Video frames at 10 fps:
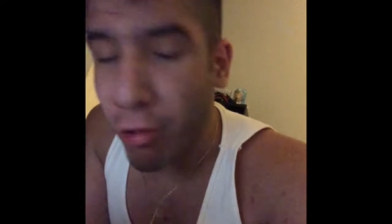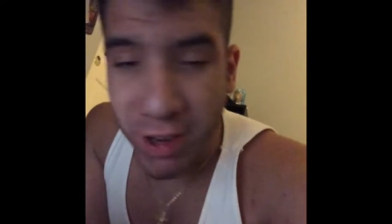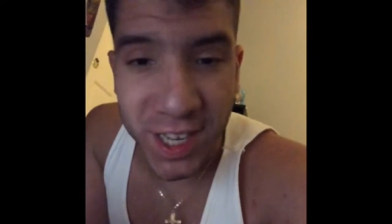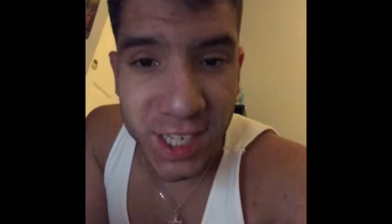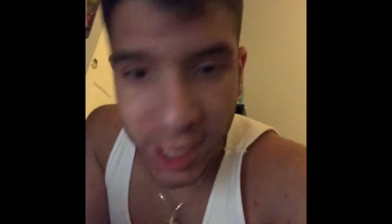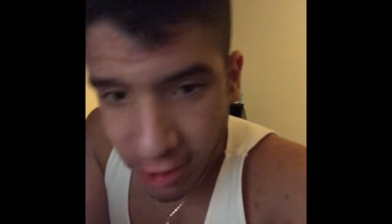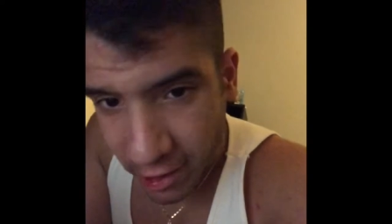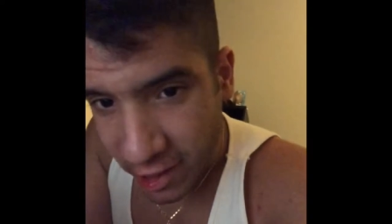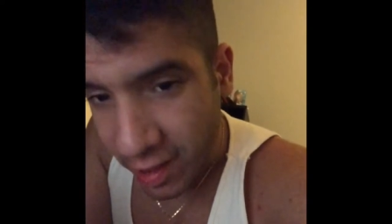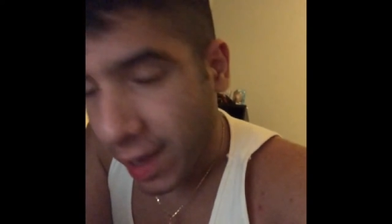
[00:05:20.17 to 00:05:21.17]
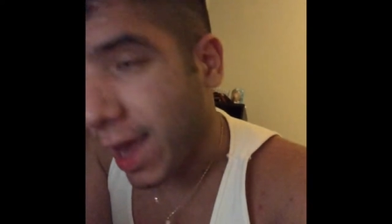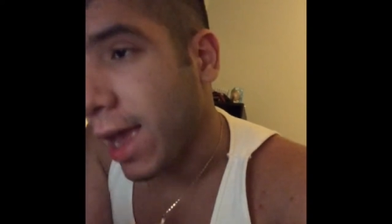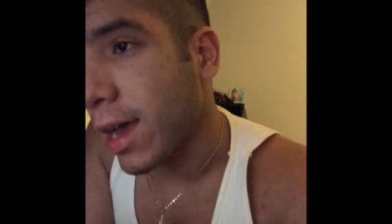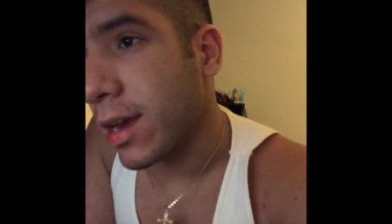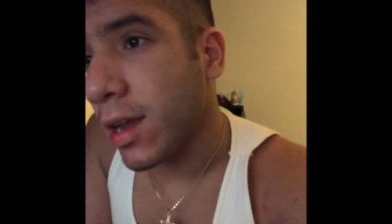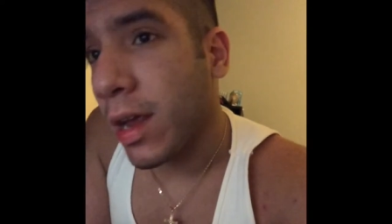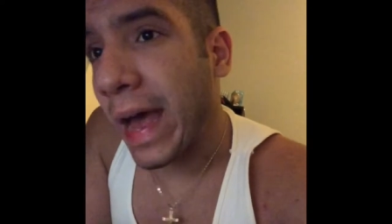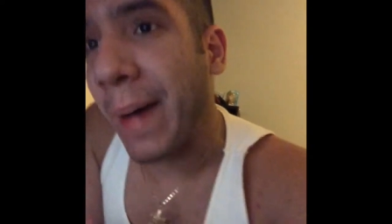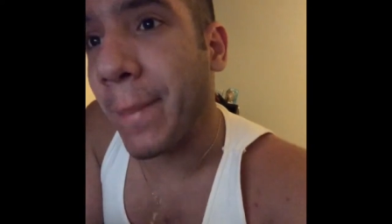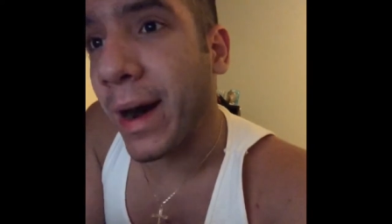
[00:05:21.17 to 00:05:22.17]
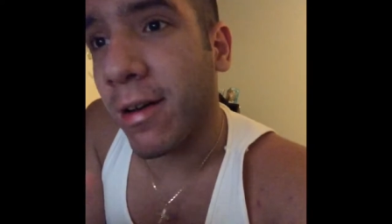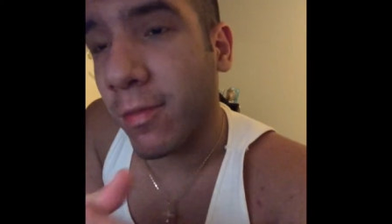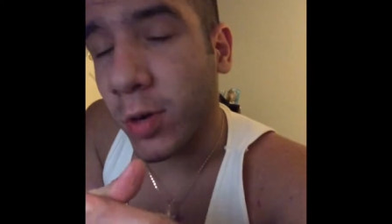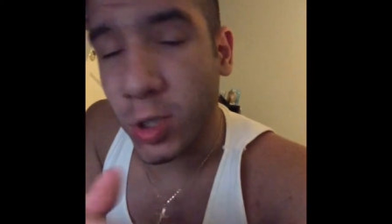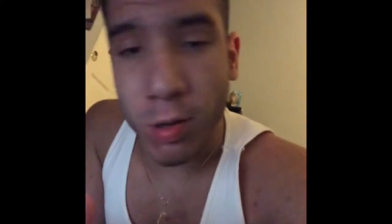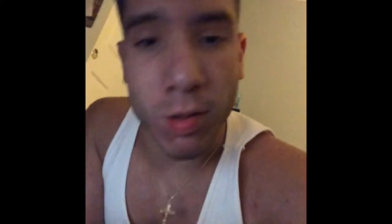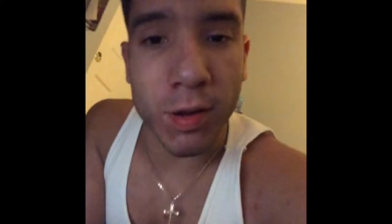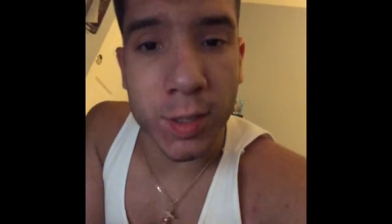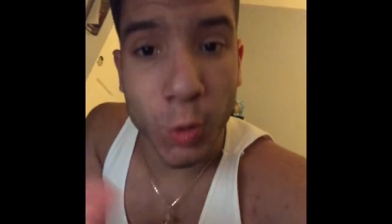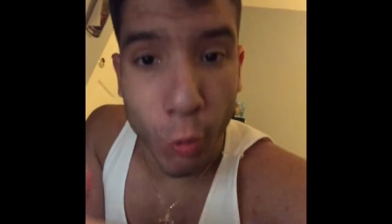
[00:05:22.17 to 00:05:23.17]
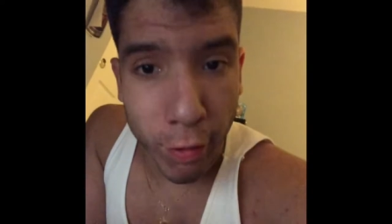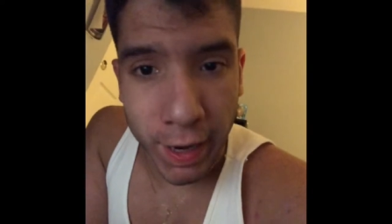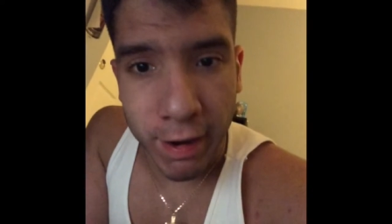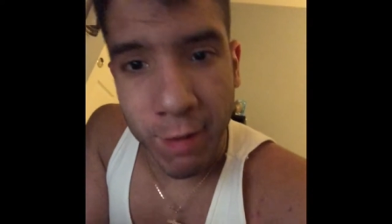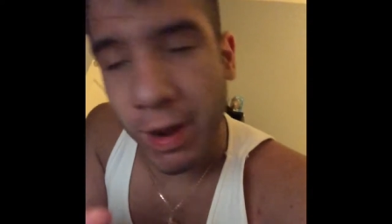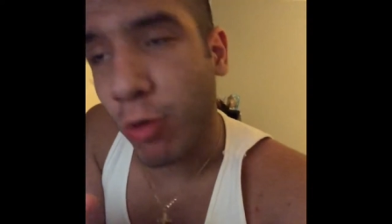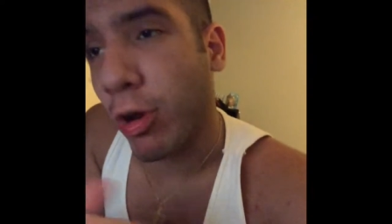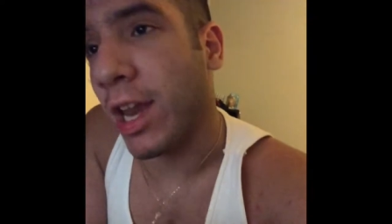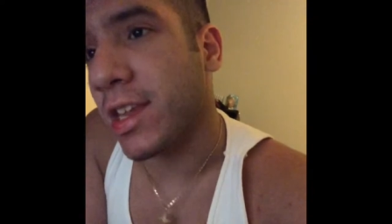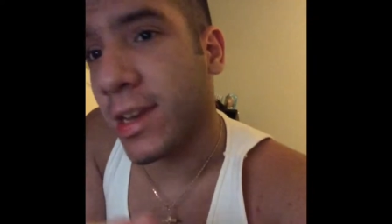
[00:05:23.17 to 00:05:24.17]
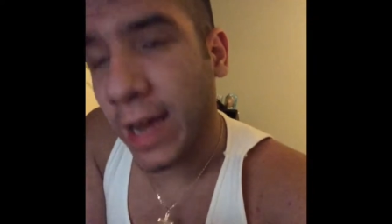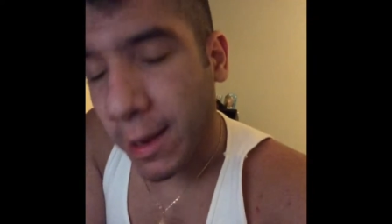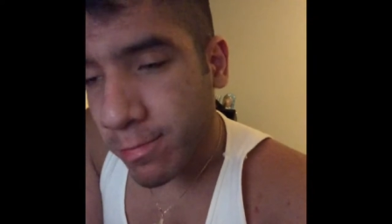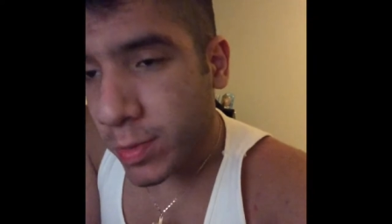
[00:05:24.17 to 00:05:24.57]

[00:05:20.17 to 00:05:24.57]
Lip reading: in detail as I can, about what you saw in the workout in my training today.